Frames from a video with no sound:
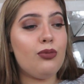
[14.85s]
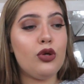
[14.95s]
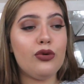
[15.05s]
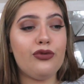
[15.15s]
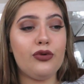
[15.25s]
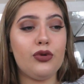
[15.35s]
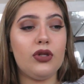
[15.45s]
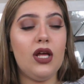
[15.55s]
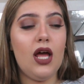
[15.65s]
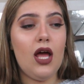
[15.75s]

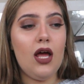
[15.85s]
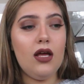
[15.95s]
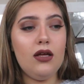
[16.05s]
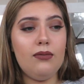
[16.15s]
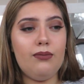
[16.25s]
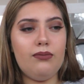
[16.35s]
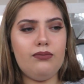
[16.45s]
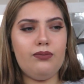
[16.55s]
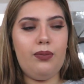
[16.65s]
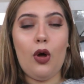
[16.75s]
beautiful
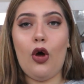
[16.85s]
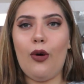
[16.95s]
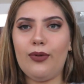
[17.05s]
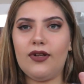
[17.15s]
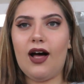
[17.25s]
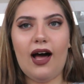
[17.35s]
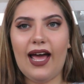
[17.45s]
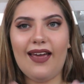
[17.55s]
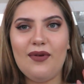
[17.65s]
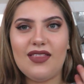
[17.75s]
purple
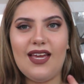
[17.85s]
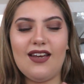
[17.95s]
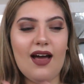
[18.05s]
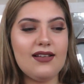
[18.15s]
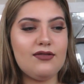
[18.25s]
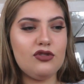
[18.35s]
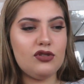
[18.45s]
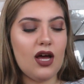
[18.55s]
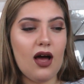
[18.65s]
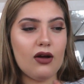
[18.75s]
eye with a nice
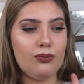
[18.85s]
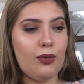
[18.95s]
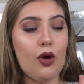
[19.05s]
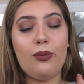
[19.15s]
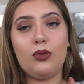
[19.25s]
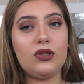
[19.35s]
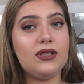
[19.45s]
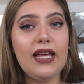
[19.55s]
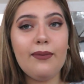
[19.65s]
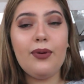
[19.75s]
dark purple
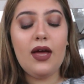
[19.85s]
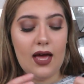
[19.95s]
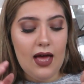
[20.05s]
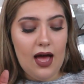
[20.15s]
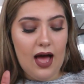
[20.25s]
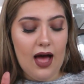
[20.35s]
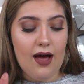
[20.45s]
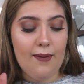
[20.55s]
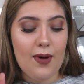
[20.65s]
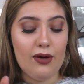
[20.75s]
lip.
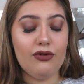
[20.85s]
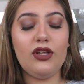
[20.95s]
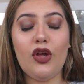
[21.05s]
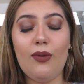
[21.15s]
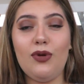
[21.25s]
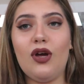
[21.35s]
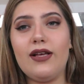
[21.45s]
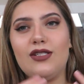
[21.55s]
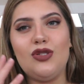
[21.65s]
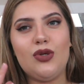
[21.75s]
I really hope you
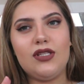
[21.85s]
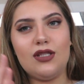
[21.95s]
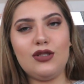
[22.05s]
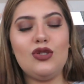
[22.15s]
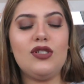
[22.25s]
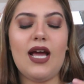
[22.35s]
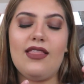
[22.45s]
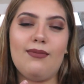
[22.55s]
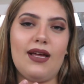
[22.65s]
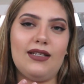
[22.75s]
guys enjoyed the look
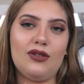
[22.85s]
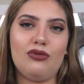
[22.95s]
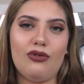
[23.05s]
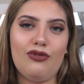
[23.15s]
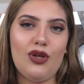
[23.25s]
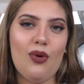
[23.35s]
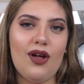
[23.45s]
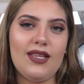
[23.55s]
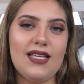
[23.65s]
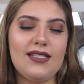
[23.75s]
and my little review
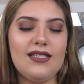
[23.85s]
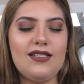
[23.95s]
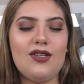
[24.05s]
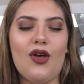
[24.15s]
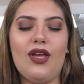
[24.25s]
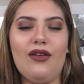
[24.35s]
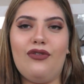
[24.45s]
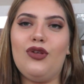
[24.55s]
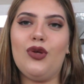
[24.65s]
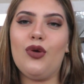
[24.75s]
on this. So
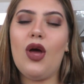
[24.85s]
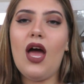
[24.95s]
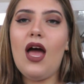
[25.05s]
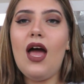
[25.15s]
if you